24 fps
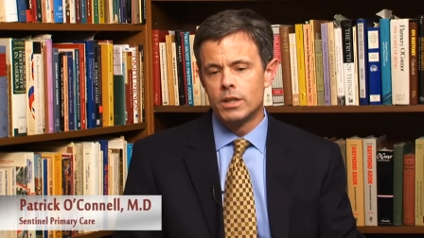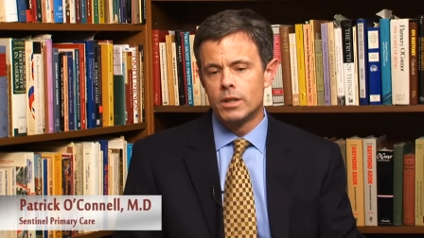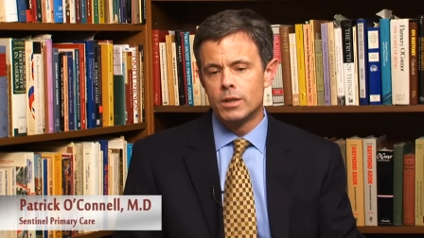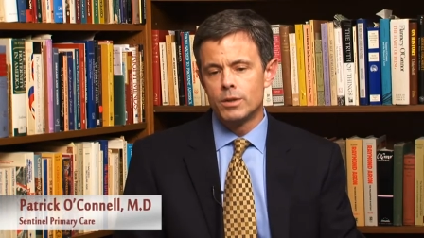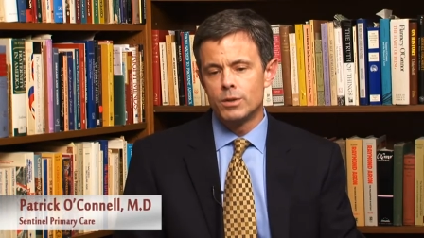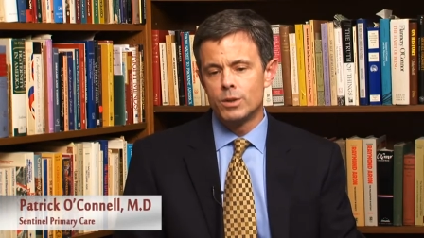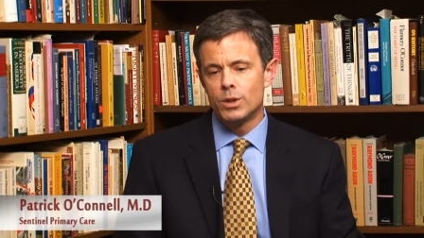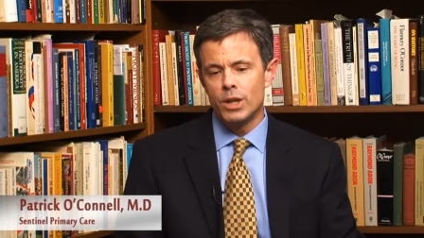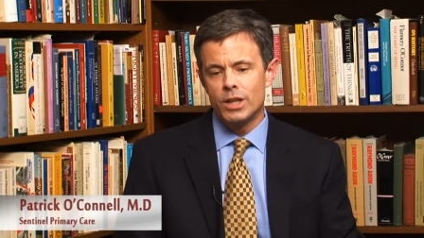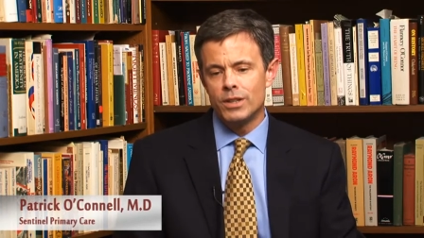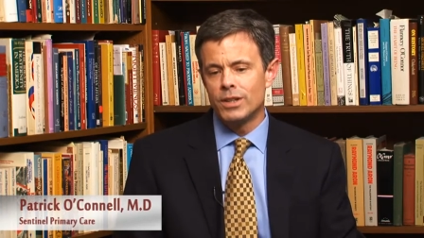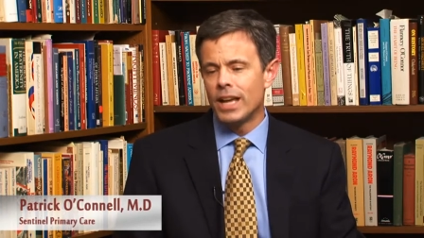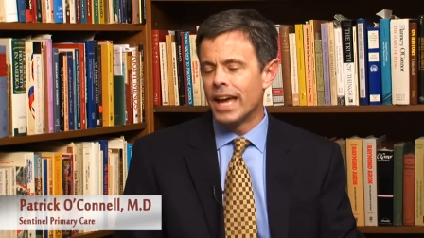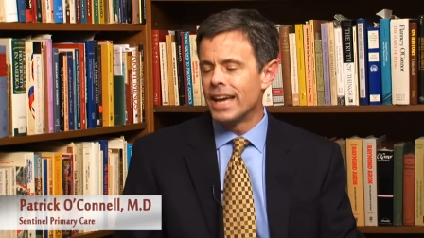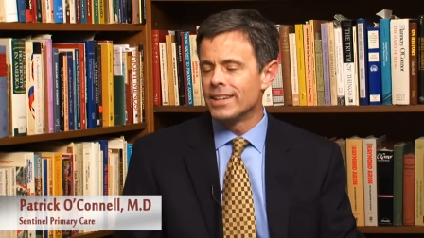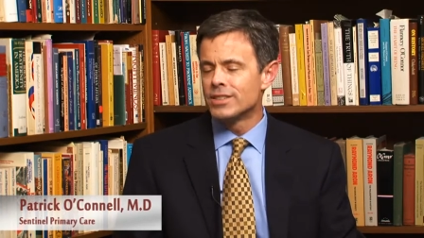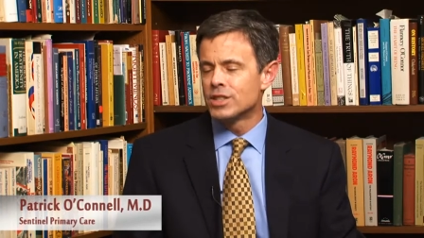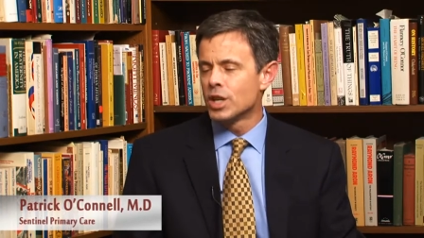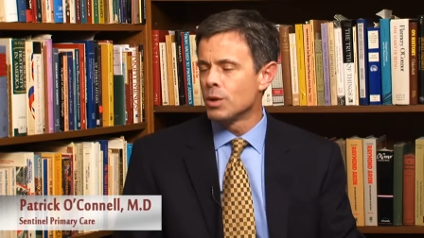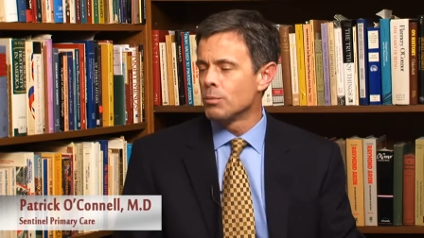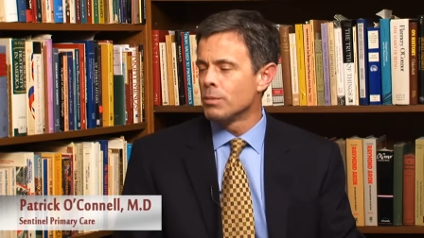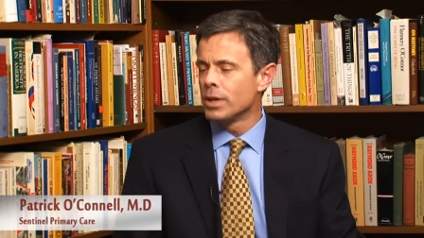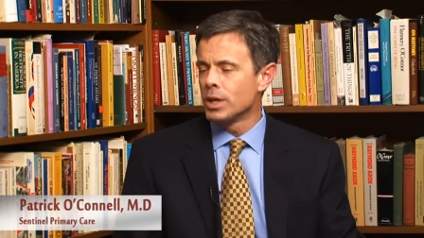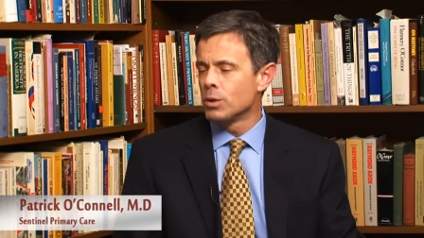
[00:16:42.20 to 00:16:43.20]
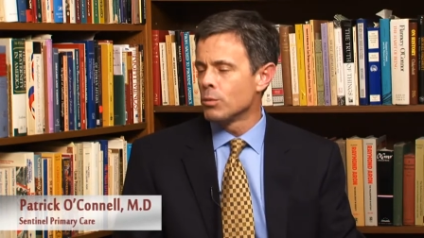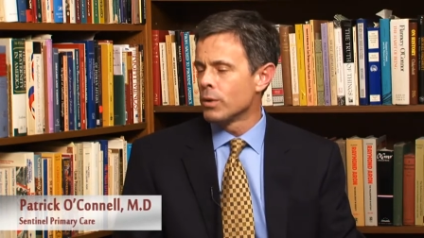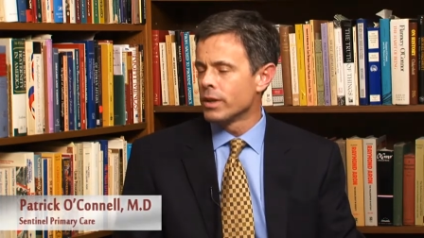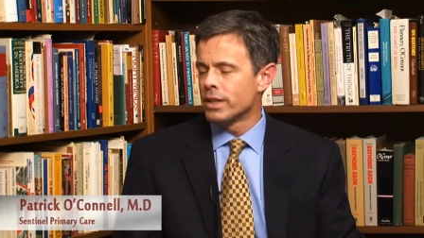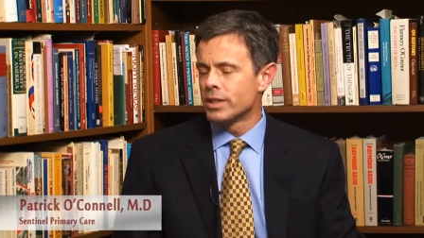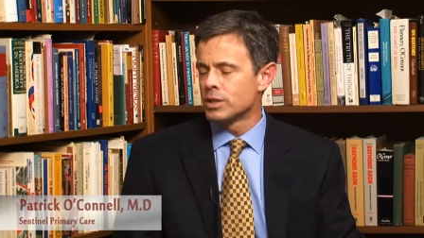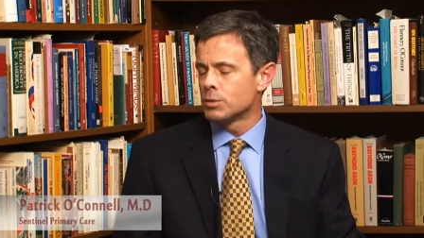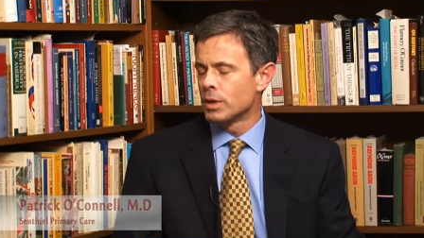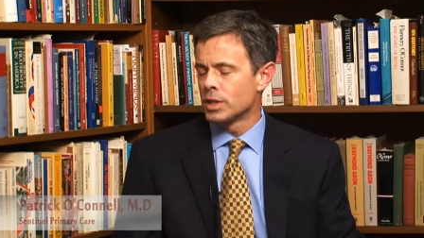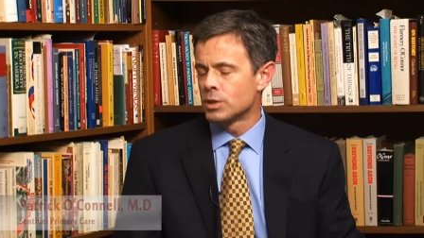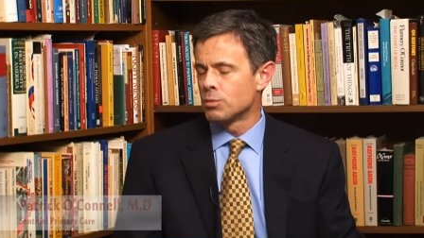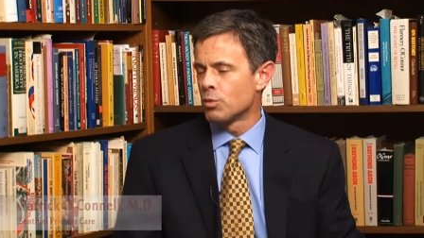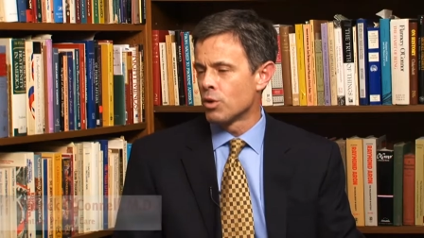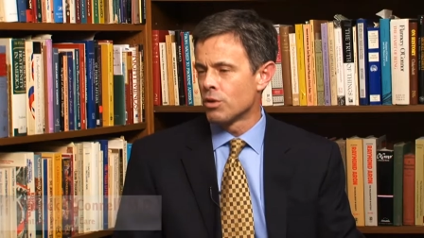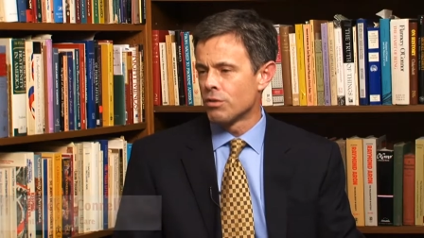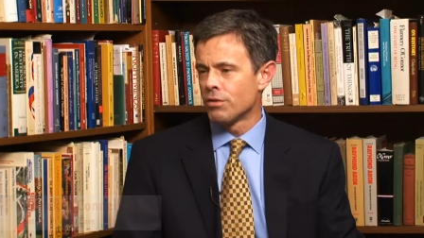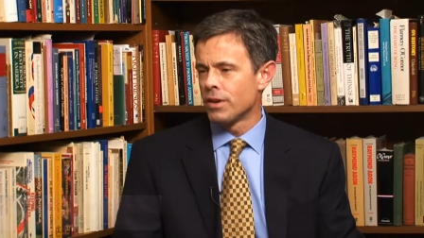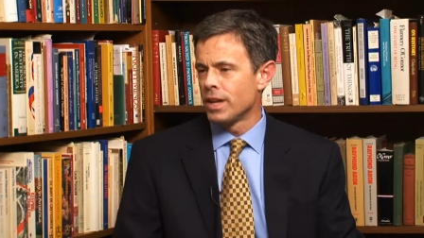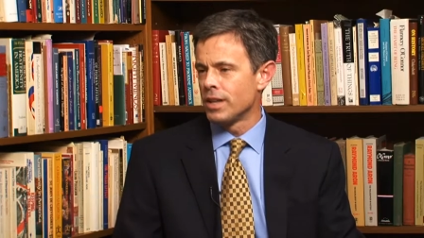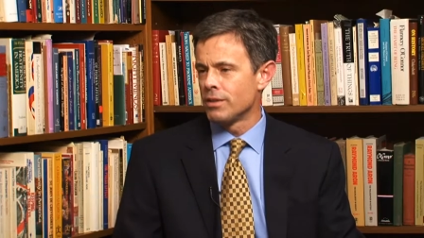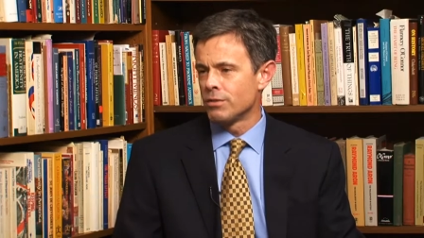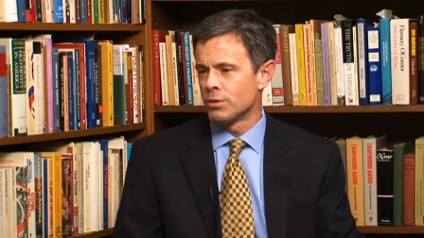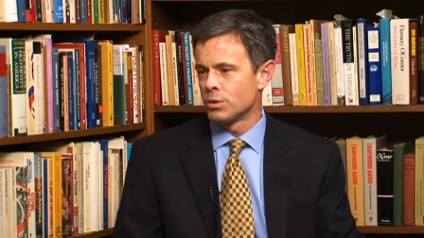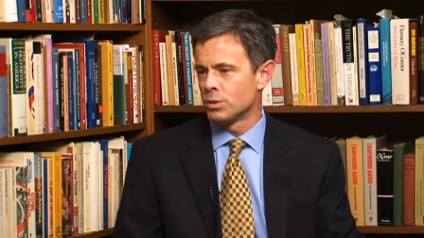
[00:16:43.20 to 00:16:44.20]
it ends up being one that's much more
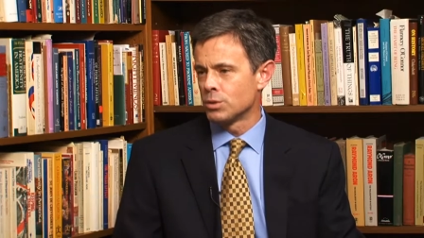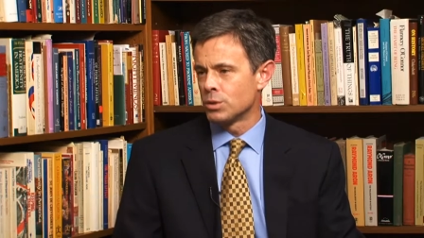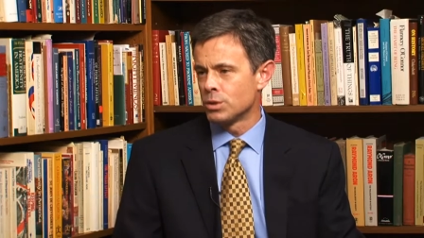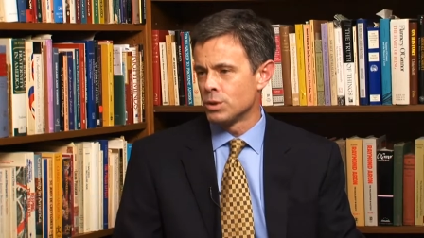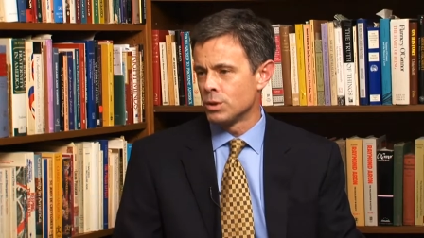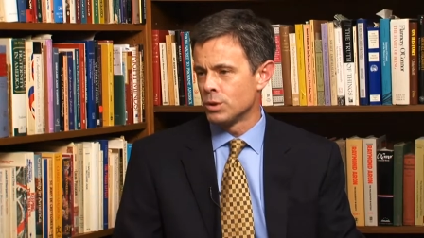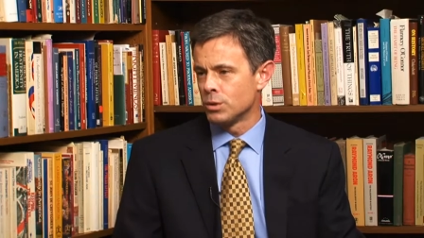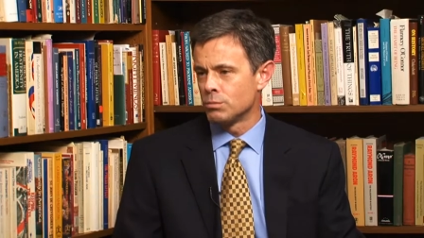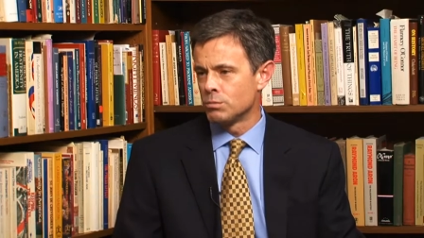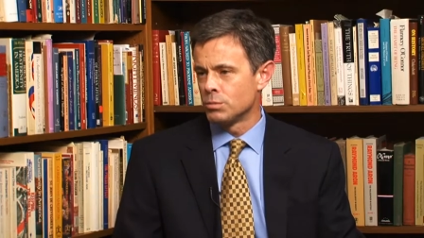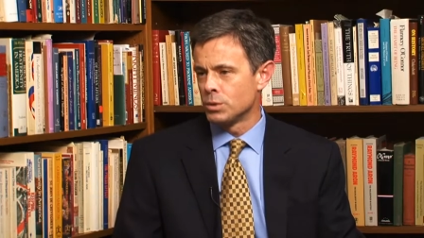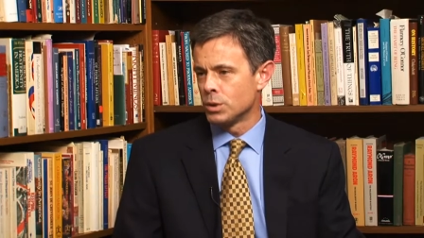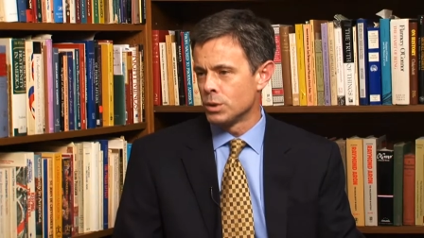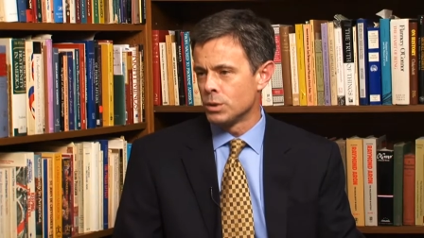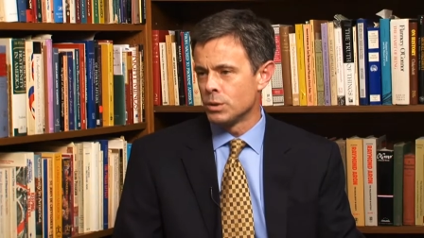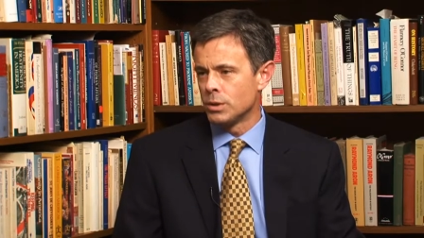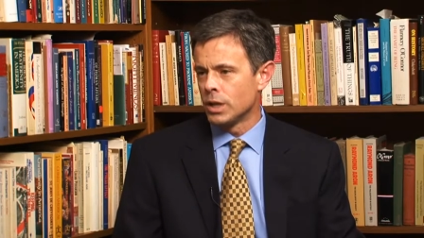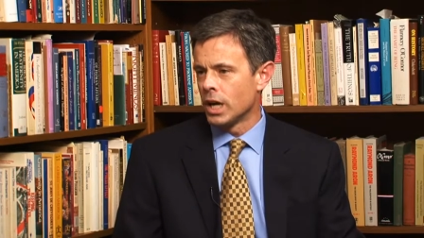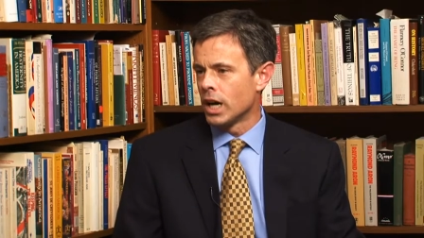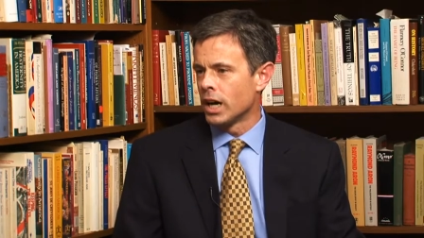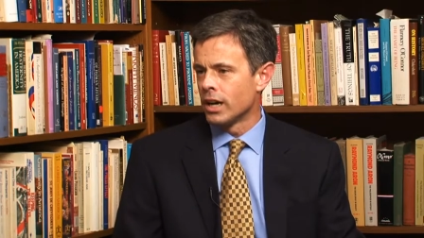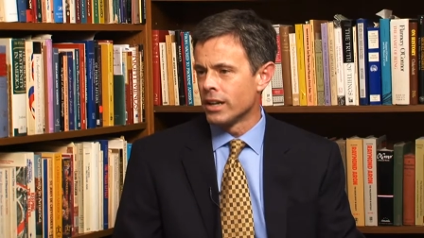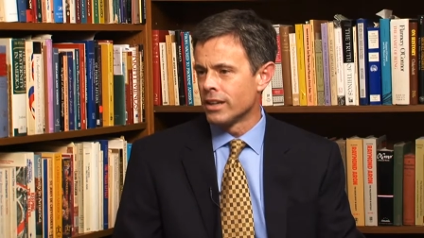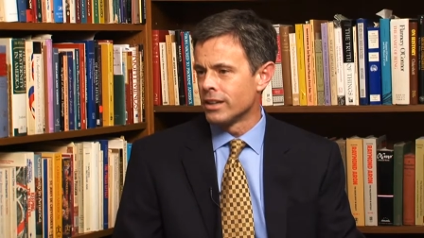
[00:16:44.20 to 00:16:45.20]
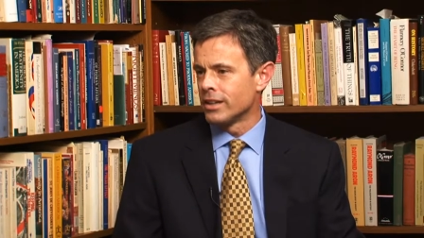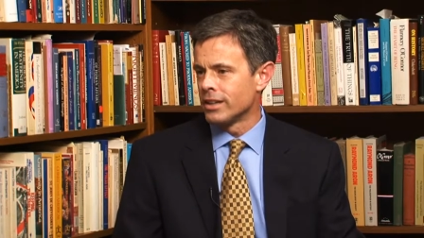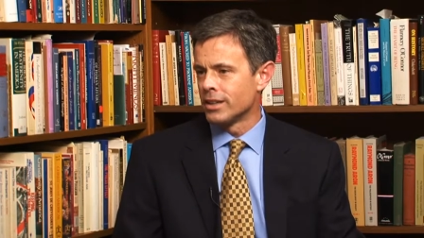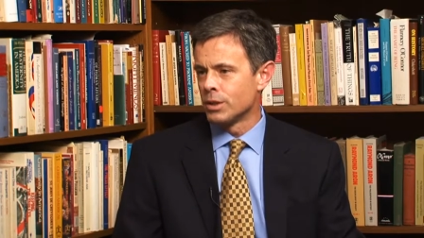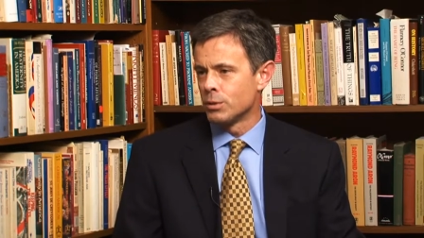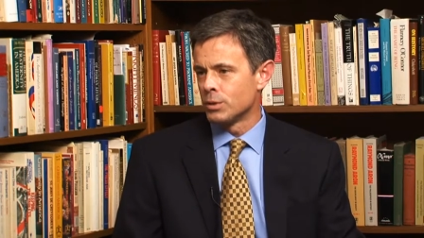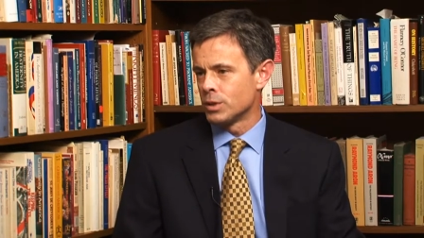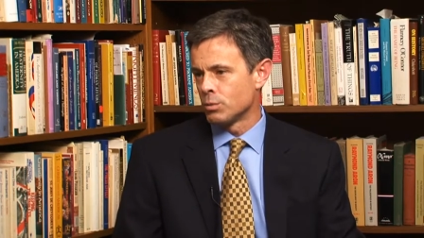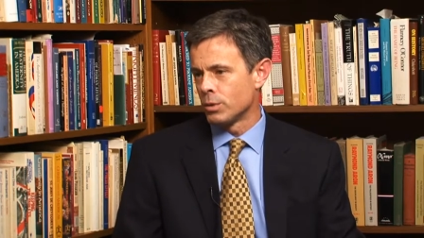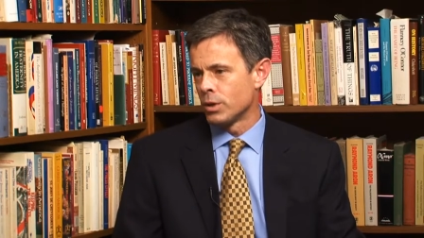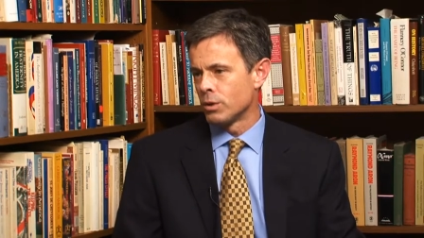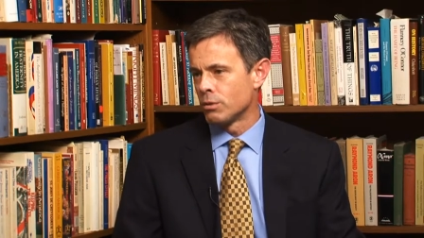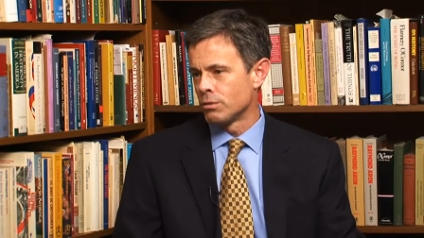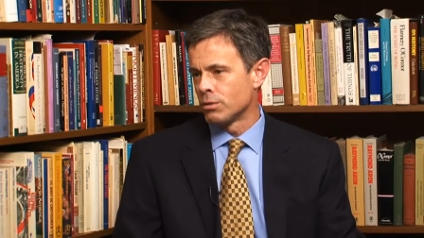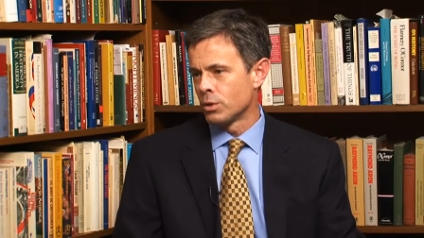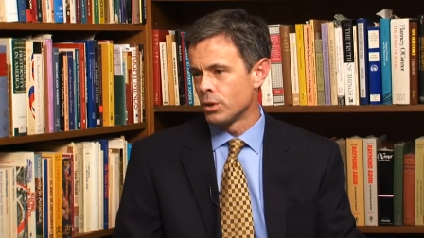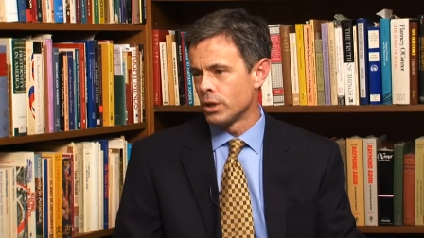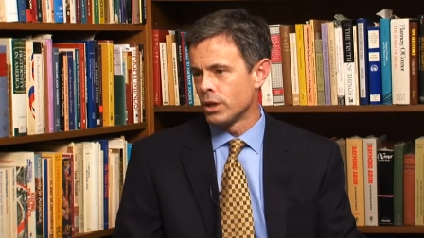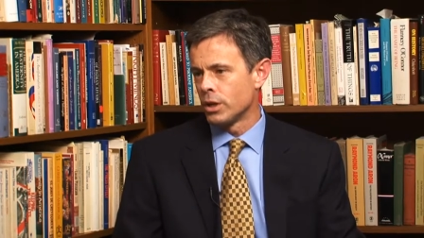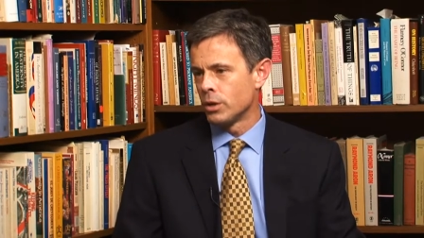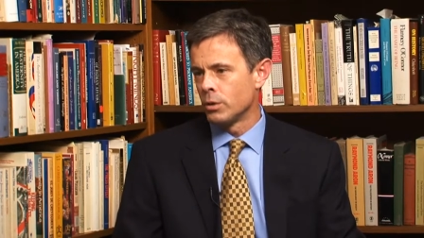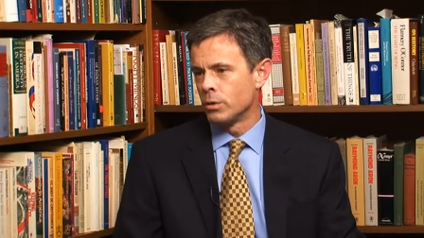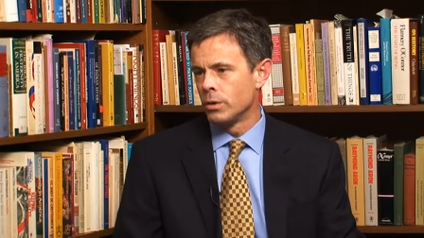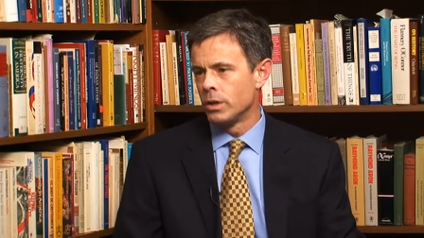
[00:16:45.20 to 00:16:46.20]
faithful to God and to His will for
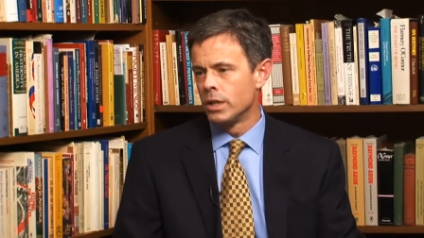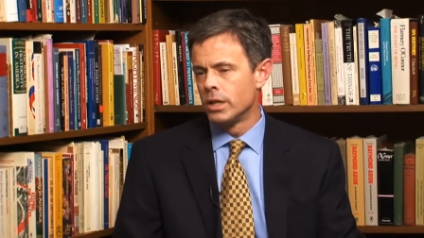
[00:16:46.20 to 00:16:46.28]
you.